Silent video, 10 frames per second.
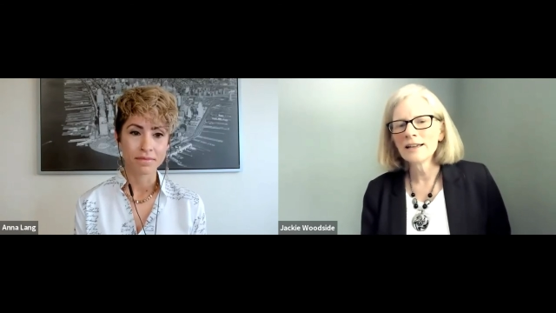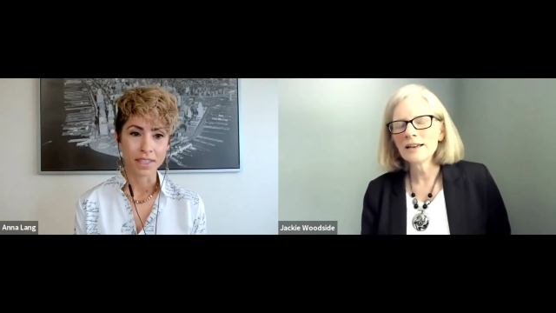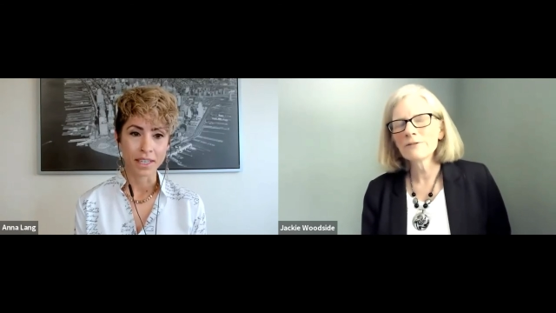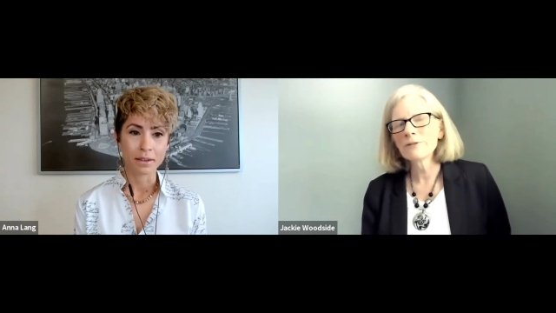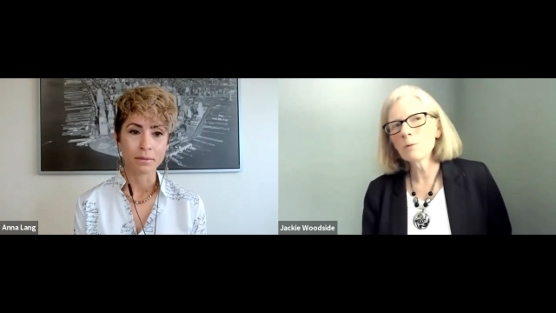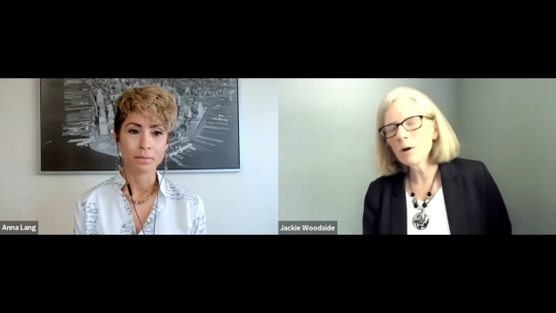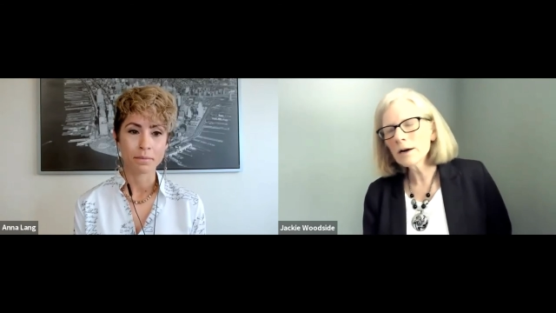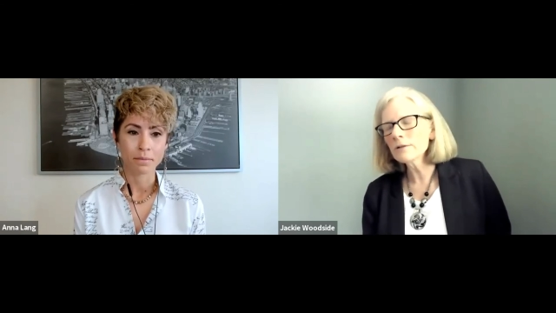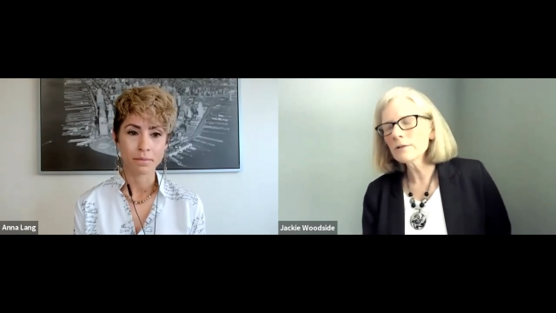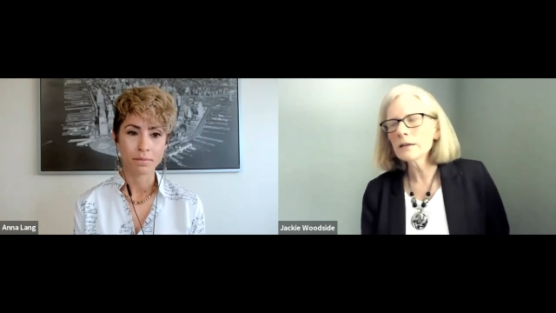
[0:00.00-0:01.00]
Speaker 1: And if you're
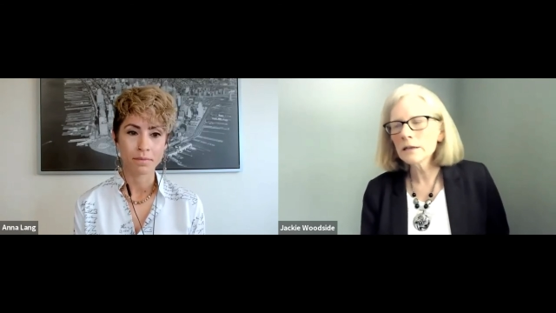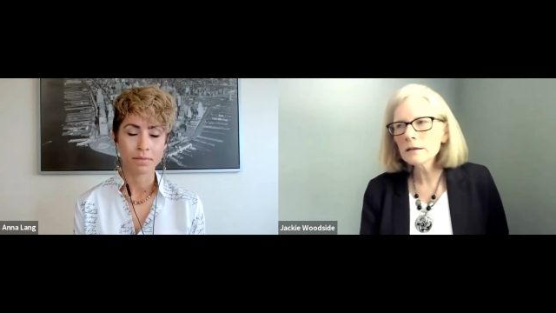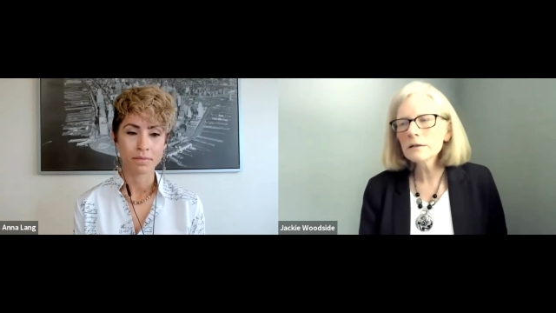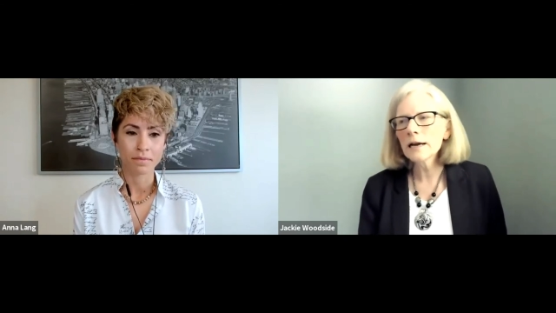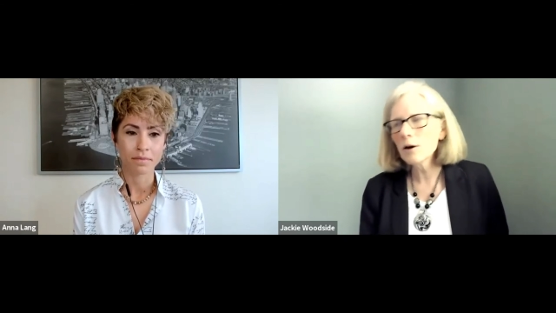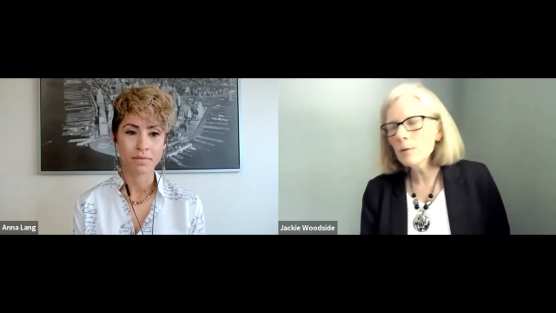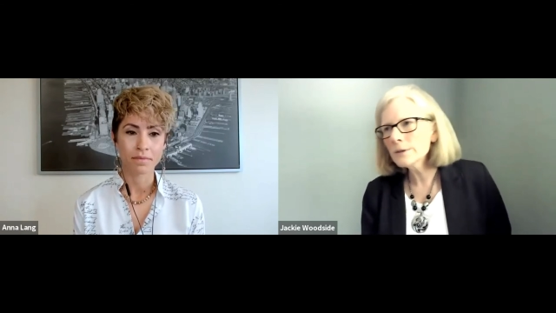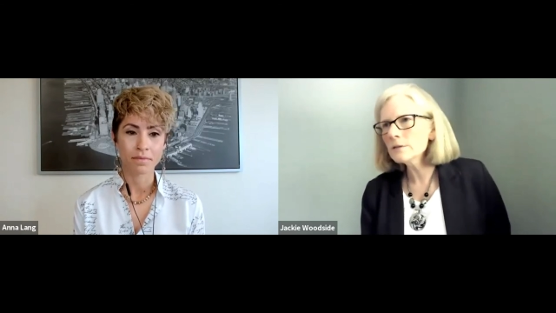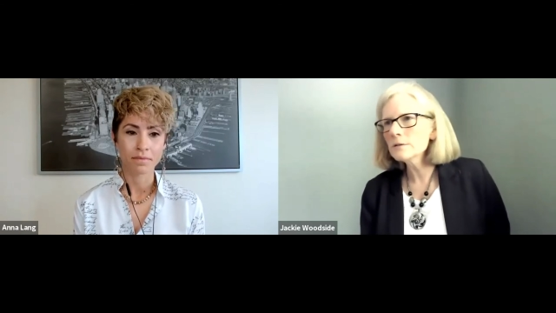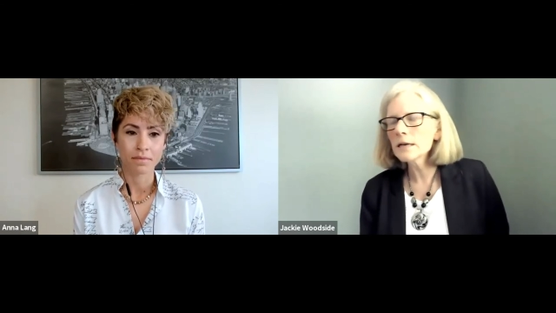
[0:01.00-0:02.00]
walking around, yeah, I hope
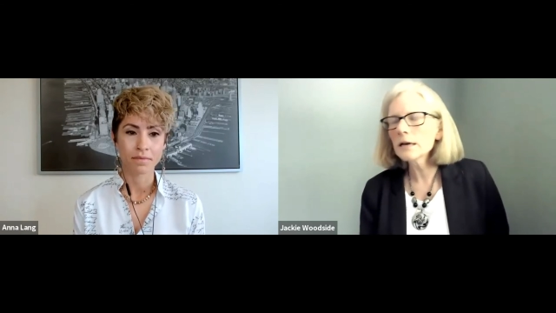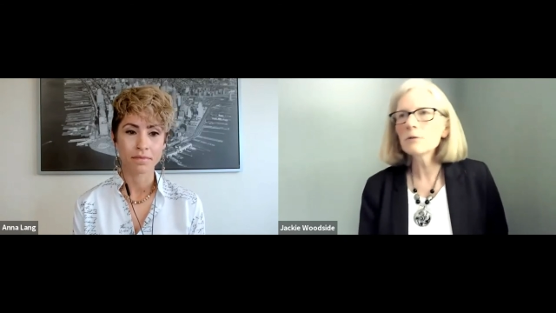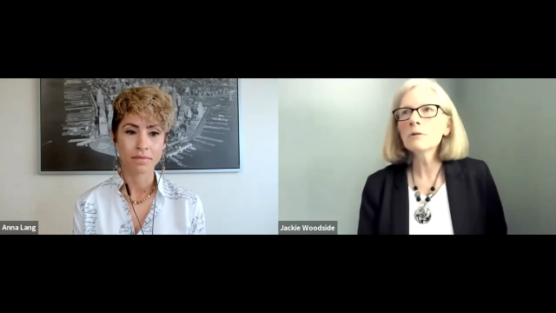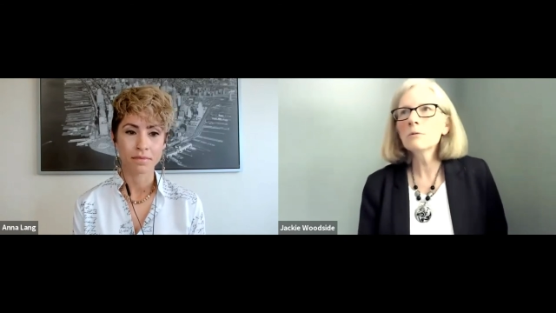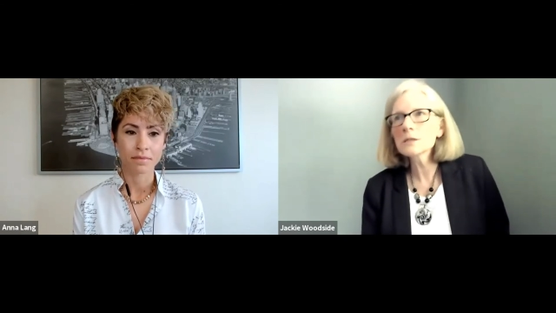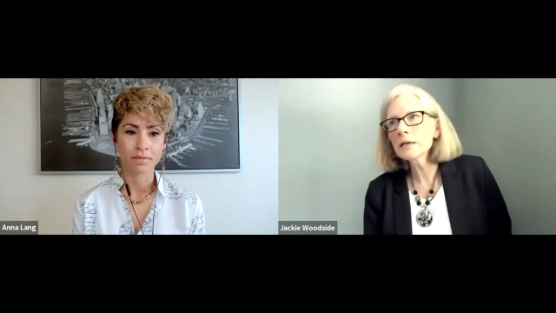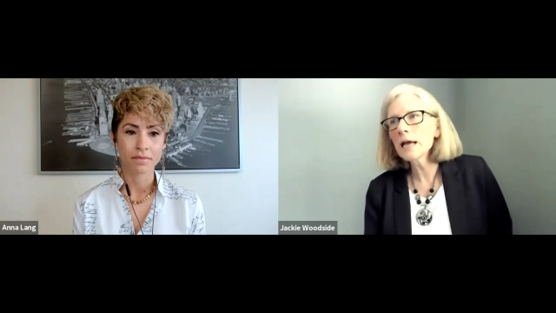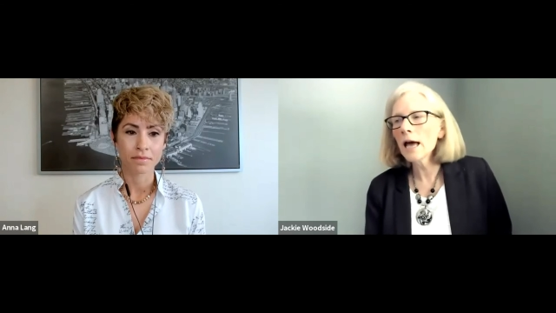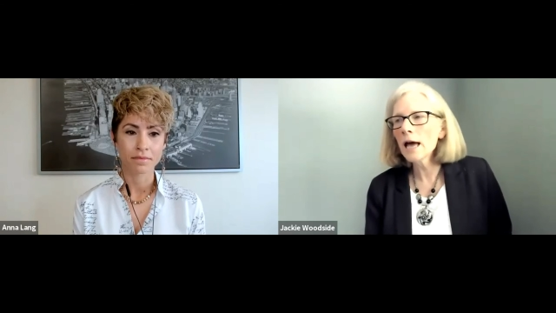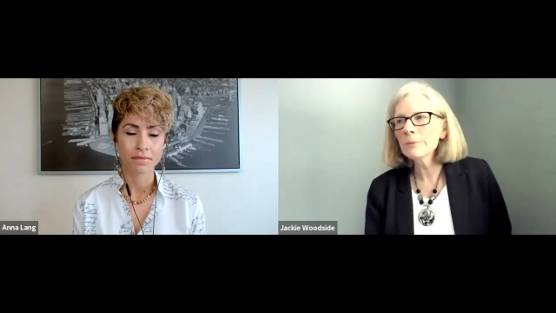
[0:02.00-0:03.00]
it turns out, oh, what's
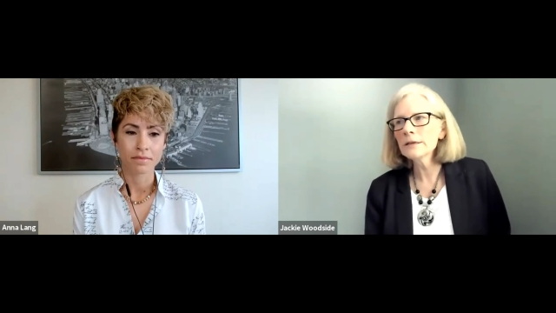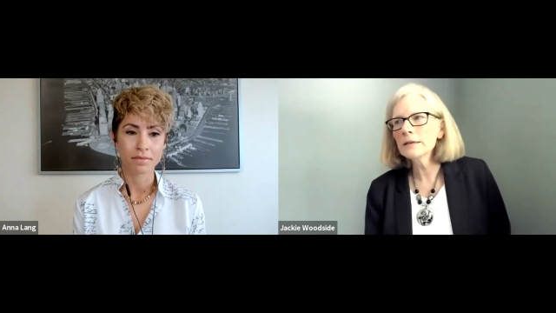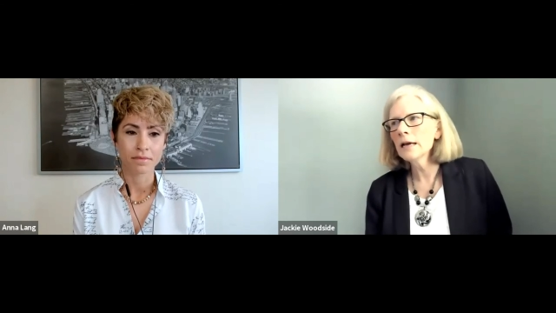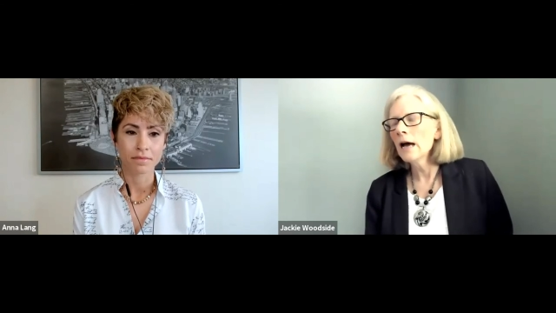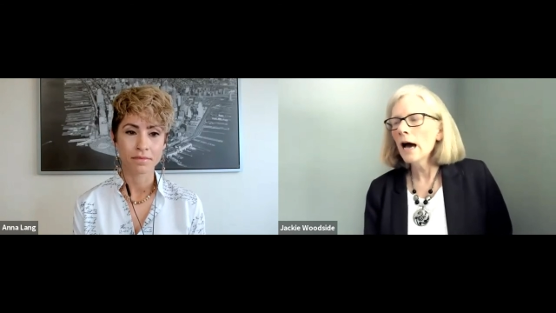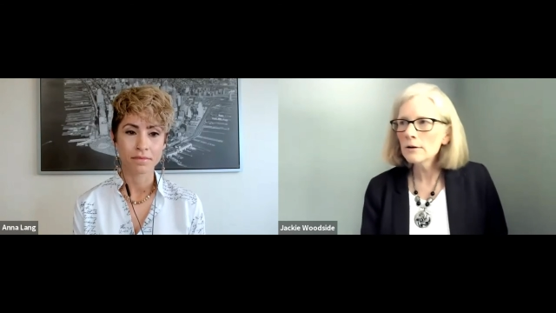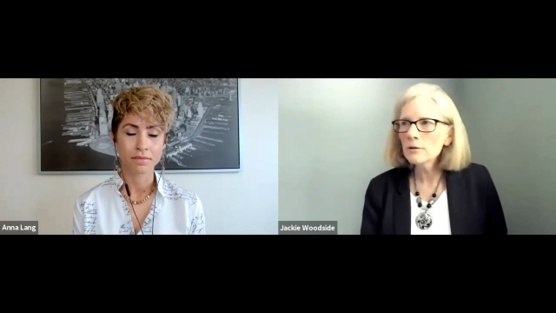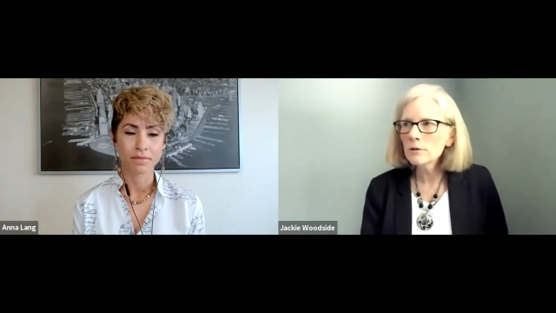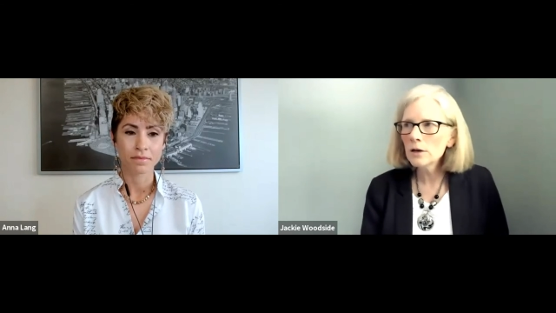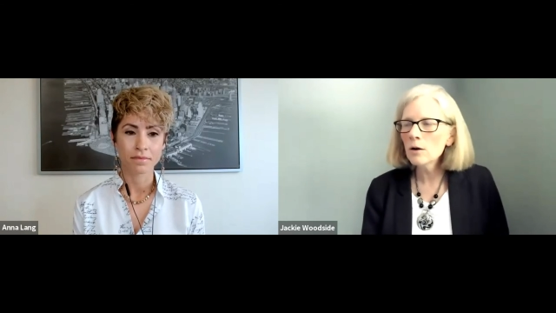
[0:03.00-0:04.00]
going to happen? I
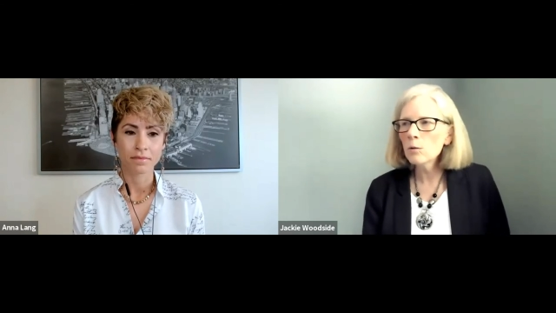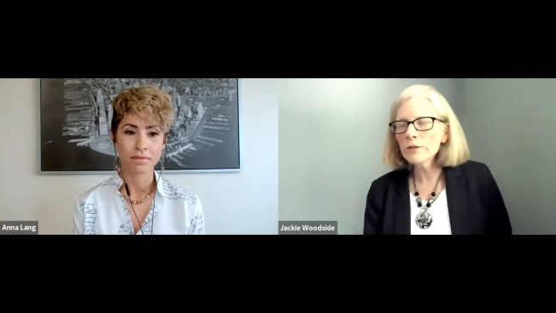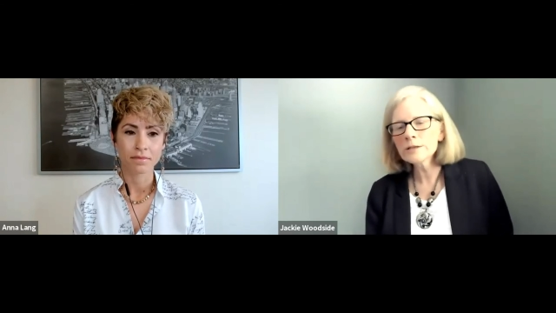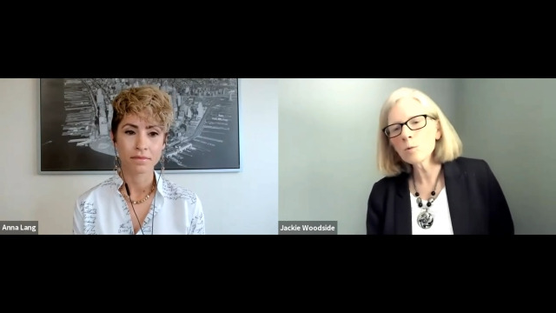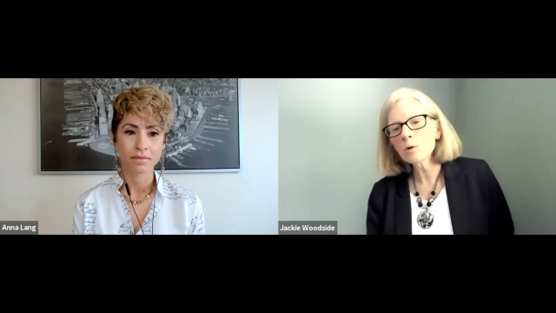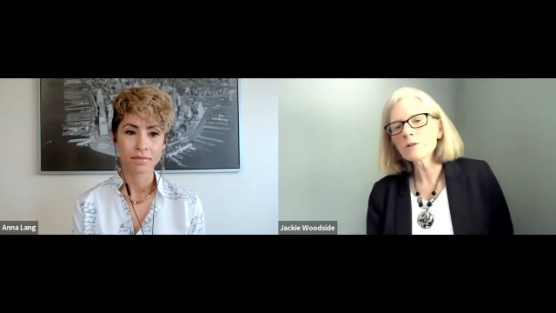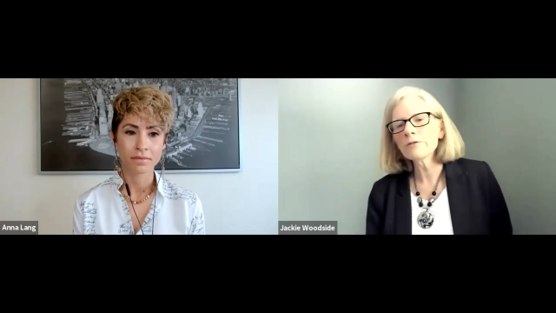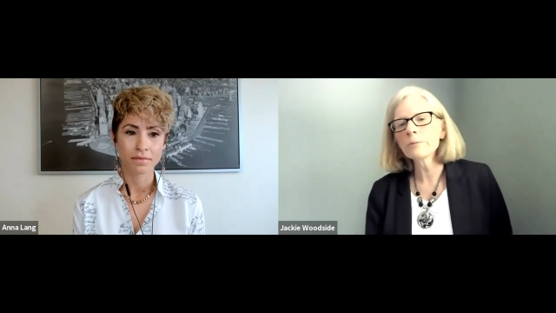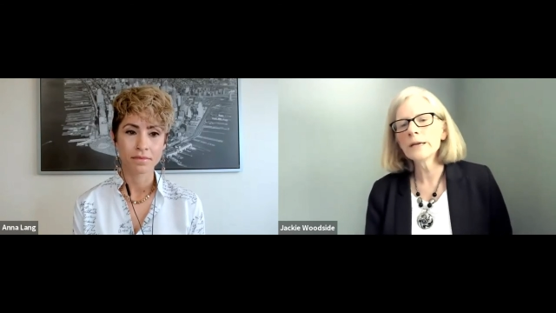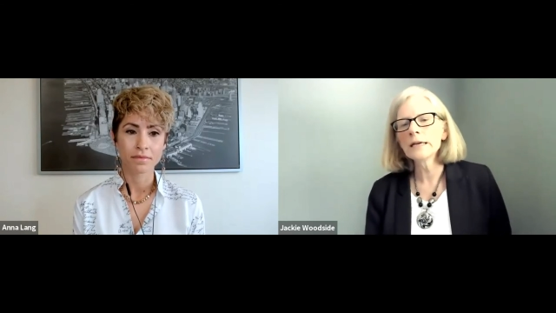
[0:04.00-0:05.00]
don't know. Will this work
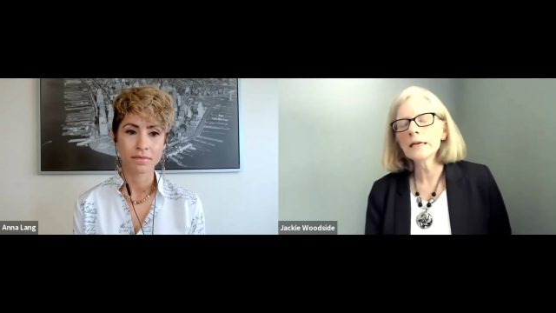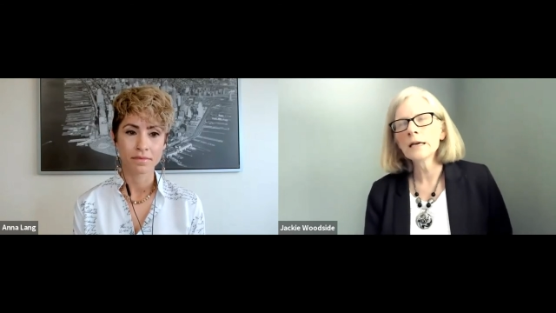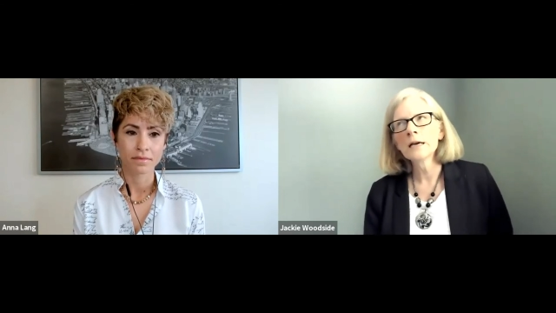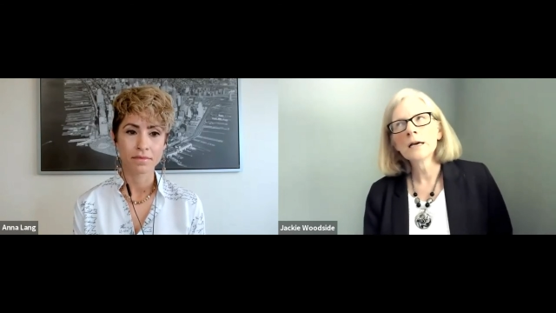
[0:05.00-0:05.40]
for me?